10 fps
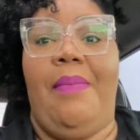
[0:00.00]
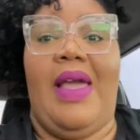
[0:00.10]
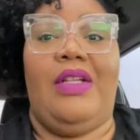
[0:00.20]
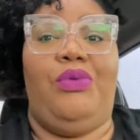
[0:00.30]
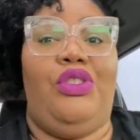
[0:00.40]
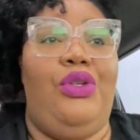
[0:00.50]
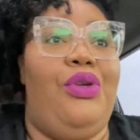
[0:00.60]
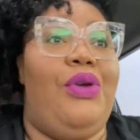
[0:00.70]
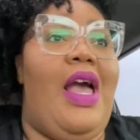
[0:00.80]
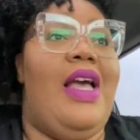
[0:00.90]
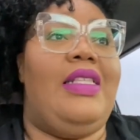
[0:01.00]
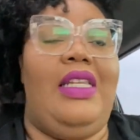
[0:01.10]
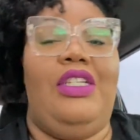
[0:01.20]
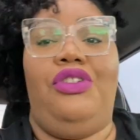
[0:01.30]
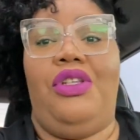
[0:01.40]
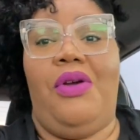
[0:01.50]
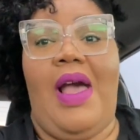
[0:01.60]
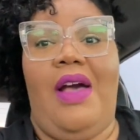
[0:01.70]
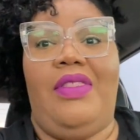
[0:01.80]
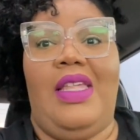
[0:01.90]
back to you guys and let you know
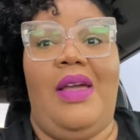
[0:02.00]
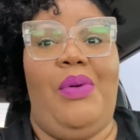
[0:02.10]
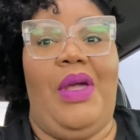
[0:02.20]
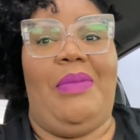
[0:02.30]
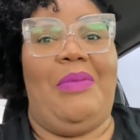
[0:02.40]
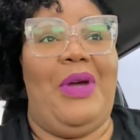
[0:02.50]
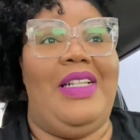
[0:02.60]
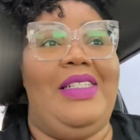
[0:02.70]
how the appointment went.